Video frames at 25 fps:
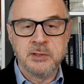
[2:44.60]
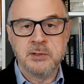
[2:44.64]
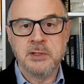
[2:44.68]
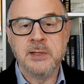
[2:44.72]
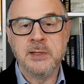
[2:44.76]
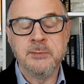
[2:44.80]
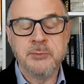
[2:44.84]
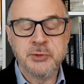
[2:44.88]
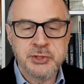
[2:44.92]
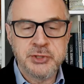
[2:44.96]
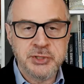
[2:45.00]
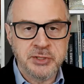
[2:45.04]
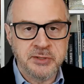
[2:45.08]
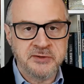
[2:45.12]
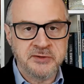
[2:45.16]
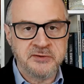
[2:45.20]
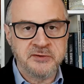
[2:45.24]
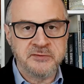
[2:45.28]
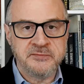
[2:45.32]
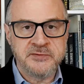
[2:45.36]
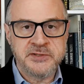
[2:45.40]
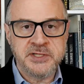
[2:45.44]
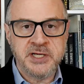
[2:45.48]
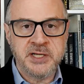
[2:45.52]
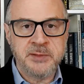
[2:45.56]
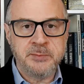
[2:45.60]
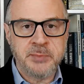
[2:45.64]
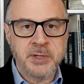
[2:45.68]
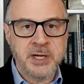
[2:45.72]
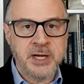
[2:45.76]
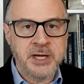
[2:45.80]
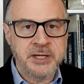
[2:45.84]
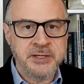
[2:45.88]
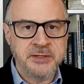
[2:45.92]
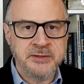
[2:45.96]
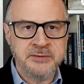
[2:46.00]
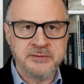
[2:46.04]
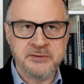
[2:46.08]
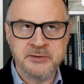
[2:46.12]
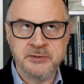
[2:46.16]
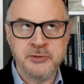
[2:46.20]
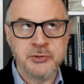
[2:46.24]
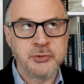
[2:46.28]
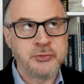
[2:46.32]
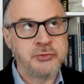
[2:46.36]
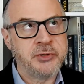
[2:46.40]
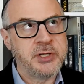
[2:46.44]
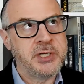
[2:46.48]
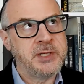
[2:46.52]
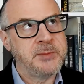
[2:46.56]
images of dead bodies in a
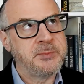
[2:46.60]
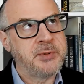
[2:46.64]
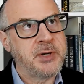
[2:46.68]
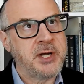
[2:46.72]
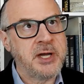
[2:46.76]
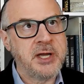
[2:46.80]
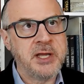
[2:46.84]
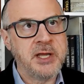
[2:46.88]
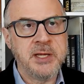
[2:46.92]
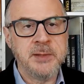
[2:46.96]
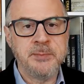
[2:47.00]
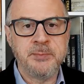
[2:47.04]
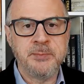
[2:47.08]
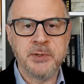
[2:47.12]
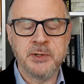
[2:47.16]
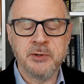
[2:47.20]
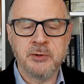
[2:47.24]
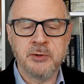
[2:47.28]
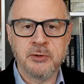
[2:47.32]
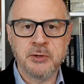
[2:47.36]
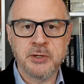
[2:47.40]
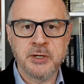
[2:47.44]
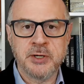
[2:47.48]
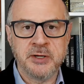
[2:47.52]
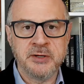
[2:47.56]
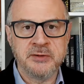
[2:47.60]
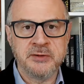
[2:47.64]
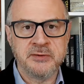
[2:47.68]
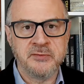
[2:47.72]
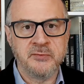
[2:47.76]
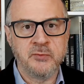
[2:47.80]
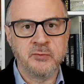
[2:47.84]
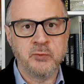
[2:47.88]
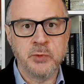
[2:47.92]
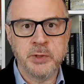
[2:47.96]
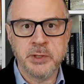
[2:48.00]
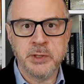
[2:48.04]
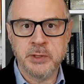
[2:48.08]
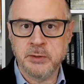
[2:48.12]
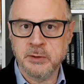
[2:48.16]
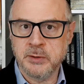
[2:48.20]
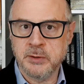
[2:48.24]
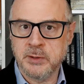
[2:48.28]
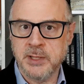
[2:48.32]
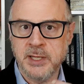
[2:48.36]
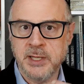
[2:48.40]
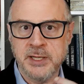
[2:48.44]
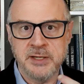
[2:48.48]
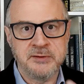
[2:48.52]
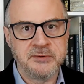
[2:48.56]
drain pipe and all kinds of weird
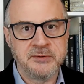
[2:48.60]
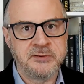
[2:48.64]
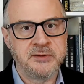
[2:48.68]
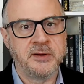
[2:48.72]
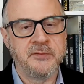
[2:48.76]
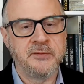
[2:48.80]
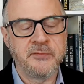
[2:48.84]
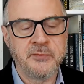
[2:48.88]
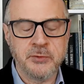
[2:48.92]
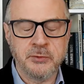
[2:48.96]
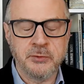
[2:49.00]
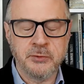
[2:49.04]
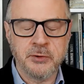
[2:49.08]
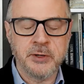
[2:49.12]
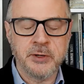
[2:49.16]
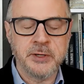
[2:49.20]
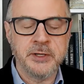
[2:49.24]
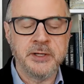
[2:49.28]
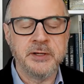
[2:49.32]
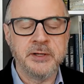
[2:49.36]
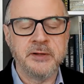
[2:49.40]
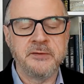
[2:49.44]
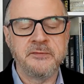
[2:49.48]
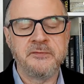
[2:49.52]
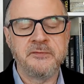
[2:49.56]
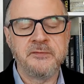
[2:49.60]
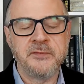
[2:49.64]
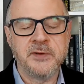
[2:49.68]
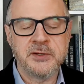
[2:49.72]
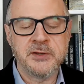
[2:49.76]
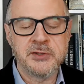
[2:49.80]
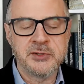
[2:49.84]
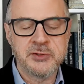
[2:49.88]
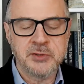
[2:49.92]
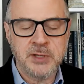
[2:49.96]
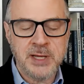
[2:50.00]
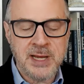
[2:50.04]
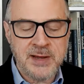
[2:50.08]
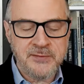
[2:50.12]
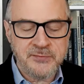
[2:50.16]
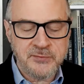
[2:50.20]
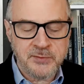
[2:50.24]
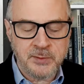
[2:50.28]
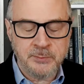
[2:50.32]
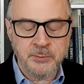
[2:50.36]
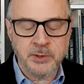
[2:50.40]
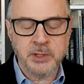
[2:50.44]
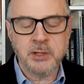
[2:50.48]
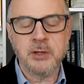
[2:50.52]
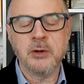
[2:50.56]
like stuff going on. And after
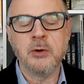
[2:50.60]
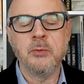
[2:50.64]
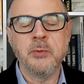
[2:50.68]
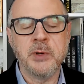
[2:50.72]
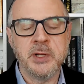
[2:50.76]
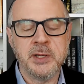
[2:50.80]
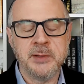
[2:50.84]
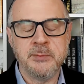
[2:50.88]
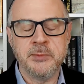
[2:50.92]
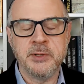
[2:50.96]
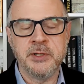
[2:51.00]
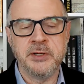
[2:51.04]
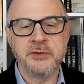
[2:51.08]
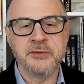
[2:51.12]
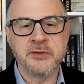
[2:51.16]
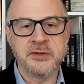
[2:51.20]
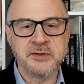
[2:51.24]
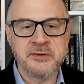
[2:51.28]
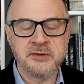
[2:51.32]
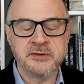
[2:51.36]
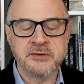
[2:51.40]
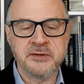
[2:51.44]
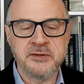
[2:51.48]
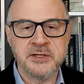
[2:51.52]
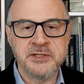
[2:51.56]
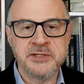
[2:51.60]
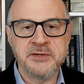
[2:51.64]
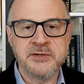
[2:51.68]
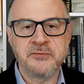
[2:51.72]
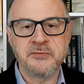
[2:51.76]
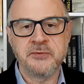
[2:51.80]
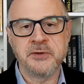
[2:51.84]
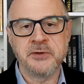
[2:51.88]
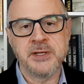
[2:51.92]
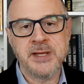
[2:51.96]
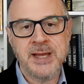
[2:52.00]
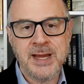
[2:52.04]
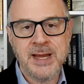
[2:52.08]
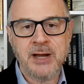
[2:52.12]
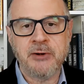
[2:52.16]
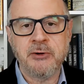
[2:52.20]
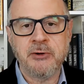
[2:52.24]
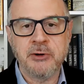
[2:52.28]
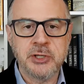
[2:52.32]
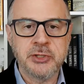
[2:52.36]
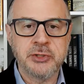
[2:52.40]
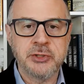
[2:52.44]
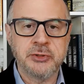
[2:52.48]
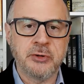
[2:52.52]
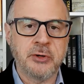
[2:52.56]
I'm like, oh, wait a minute, this is a different
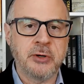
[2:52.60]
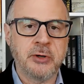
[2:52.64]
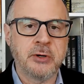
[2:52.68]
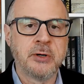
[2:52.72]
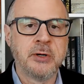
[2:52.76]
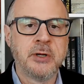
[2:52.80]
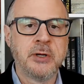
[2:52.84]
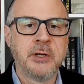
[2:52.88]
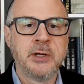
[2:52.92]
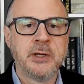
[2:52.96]
character.